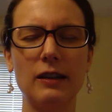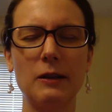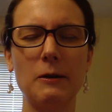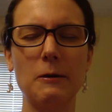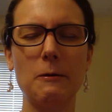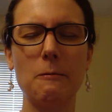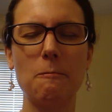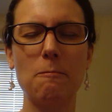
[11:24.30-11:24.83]

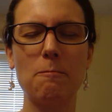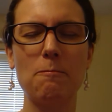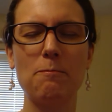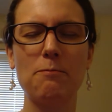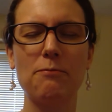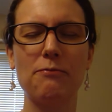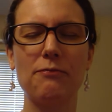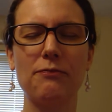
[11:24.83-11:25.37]

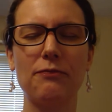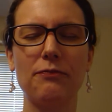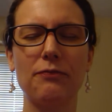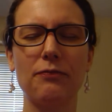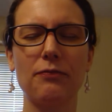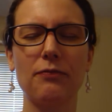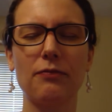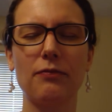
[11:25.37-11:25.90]

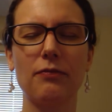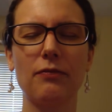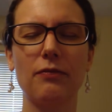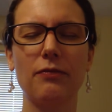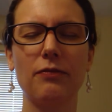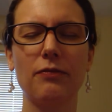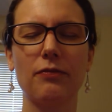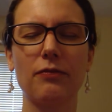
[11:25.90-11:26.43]

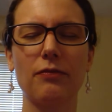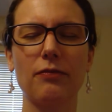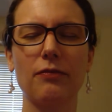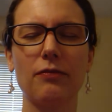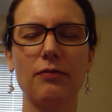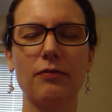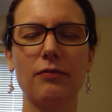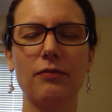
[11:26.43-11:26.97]

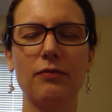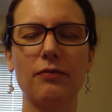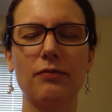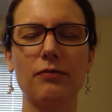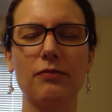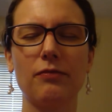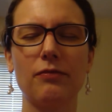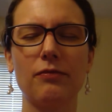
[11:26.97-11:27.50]

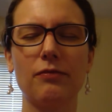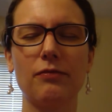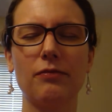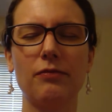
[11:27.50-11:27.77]
(no one is talking)